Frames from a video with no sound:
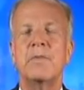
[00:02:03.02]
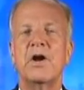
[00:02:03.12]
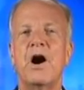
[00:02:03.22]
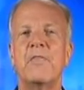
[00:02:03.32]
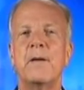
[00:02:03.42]
but
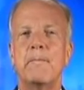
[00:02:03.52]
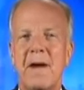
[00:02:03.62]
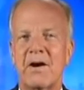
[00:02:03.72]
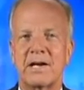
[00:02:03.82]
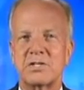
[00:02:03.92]
on the
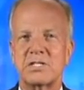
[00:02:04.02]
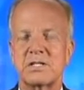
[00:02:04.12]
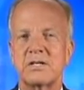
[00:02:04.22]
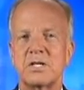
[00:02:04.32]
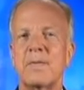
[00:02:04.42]
merits
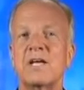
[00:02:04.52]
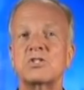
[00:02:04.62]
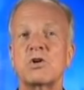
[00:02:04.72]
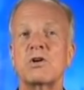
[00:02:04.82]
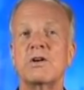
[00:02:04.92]
to make
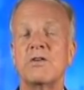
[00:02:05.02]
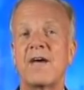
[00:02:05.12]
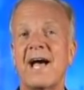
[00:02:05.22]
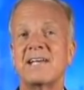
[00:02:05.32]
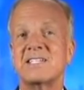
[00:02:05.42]
certain
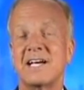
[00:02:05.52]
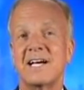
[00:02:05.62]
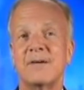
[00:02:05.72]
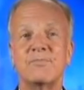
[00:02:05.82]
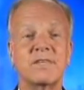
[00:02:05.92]
that
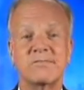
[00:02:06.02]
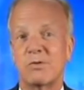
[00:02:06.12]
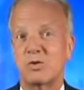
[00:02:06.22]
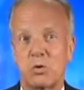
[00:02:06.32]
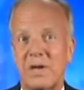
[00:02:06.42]
uh,
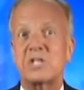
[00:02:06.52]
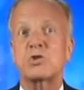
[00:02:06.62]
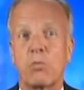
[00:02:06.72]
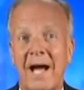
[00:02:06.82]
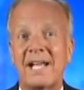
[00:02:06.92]
to reach
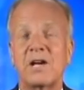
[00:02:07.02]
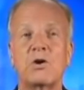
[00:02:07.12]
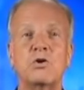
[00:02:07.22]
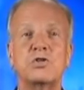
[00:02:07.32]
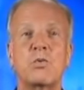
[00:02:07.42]
the right
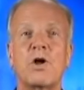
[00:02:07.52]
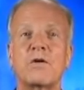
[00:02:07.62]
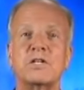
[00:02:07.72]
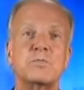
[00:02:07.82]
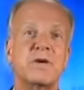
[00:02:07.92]
conclusion,
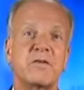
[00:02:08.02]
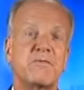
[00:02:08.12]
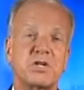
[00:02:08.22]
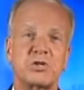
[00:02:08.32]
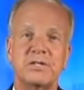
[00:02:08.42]
whether it's
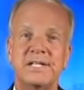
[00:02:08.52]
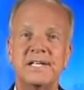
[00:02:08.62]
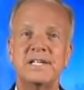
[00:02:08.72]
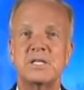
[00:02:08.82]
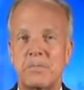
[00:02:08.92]
beneficial right.
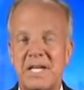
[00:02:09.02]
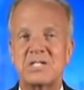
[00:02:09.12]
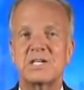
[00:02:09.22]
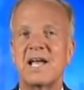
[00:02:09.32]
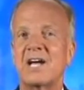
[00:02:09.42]
to
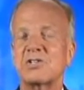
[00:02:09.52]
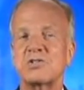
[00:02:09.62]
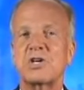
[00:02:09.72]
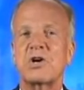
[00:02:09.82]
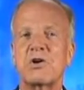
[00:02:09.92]
peace and national
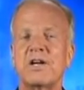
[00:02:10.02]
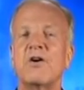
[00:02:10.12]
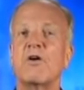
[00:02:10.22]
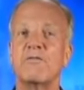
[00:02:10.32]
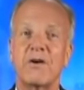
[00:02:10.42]
security
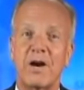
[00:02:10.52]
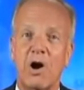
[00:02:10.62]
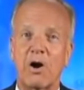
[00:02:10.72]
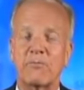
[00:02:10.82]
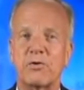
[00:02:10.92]
or very
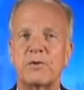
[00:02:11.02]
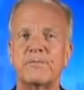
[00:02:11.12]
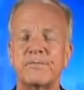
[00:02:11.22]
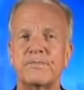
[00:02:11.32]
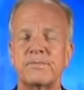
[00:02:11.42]
harmful.
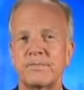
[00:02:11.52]
Talk